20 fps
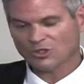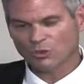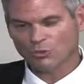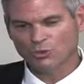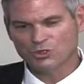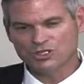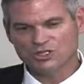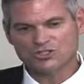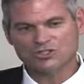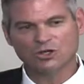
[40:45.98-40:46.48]

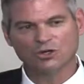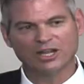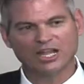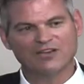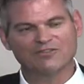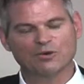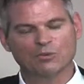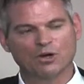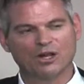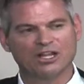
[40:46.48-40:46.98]
We just don't
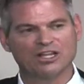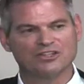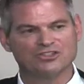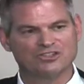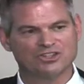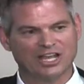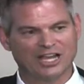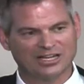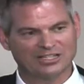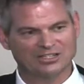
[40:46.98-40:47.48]
ever want to
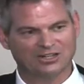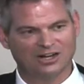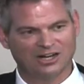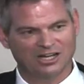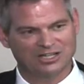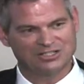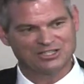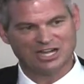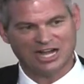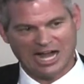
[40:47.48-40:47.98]
inject
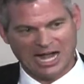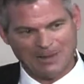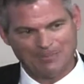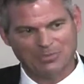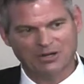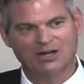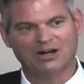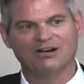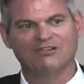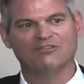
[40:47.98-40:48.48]
on
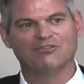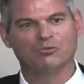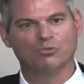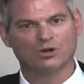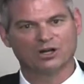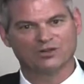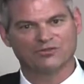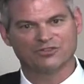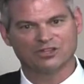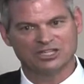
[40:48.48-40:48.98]
top of
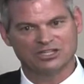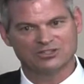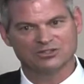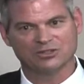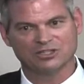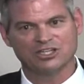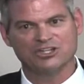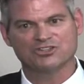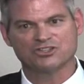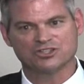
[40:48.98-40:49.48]
one of these
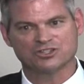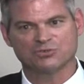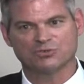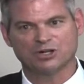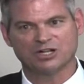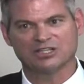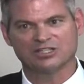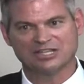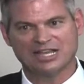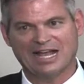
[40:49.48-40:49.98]
lesions
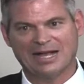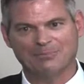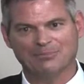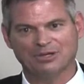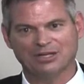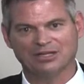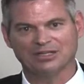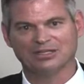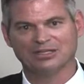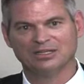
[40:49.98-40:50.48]
when it's
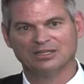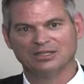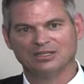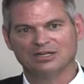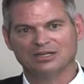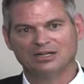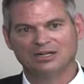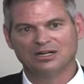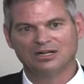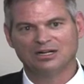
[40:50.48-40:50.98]
happening
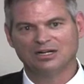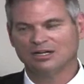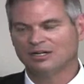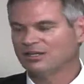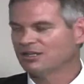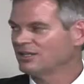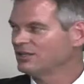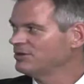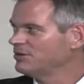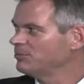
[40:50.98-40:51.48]
uh,
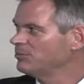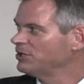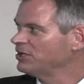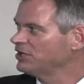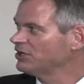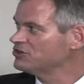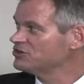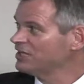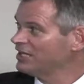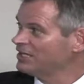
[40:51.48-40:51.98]

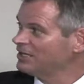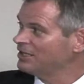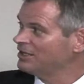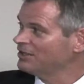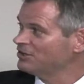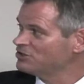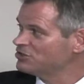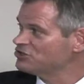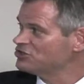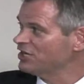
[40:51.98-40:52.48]
because then
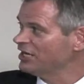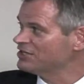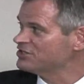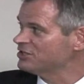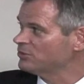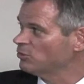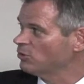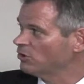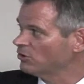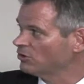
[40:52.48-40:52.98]
there's a
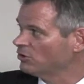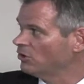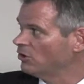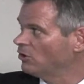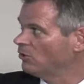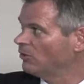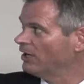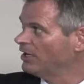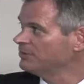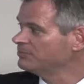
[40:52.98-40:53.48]
chance it won't go
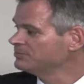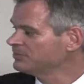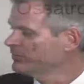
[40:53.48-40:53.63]
away.